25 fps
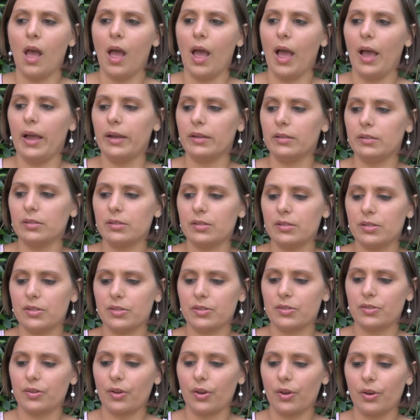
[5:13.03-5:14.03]
And
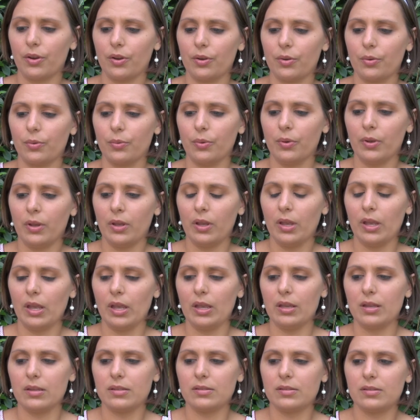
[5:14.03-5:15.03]
so
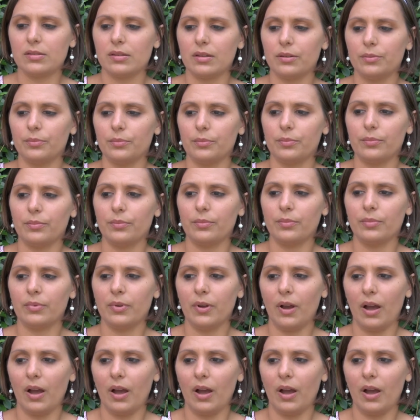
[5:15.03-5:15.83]
it's I